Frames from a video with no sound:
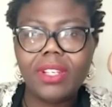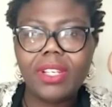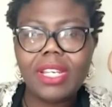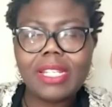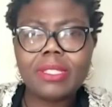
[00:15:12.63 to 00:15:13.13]

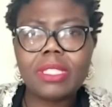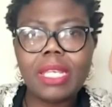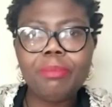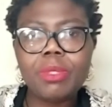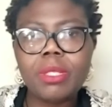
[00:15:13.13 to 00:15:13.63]

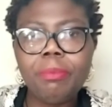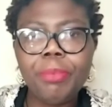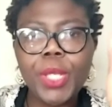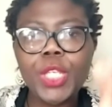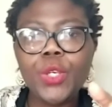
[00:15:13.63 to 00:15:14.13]
accept
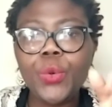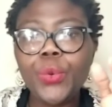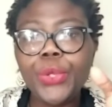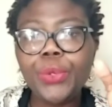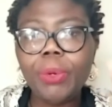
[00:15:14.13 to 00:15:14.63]
being
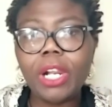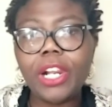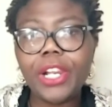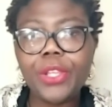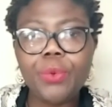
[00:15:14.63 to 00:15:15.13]
who you
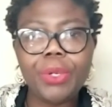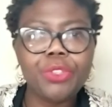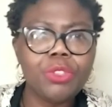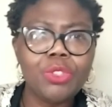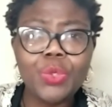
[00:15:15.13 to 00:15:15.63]
are. You are
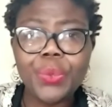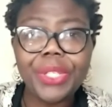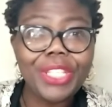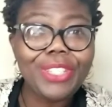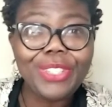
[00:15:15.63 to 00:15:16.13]
not
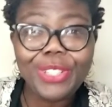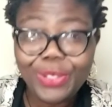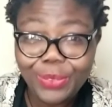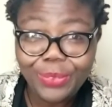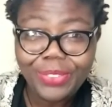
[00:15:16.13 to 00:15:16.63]
doing
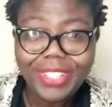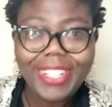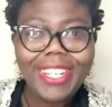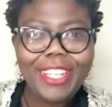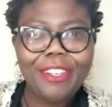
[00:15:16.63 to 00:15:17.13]
you.
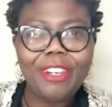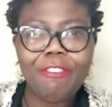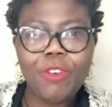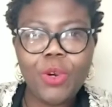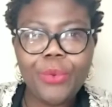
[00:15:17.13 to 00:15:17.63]
You
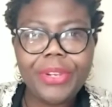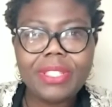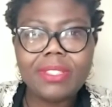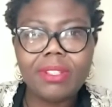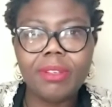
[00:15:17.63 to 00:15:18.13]
have
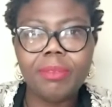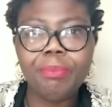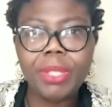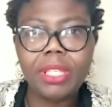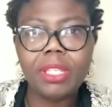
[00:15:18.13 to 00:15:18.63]
always uh,
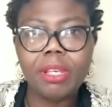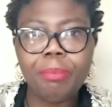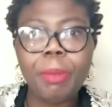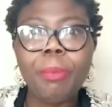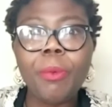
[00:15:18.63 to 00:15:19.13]
been a
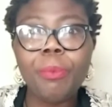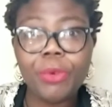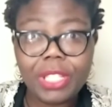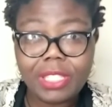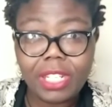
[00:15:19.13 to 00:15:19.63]
people
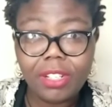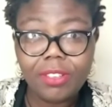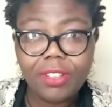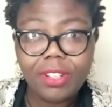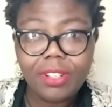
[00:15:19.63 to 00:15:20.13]
pleaser.
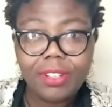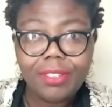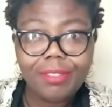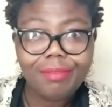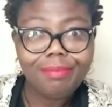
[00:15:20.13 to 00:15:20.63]

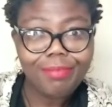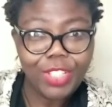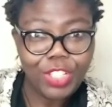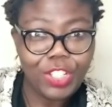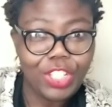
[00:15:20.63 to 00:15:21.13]

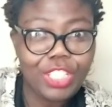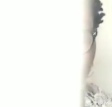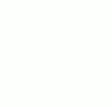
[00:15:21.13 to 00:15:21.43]
You need to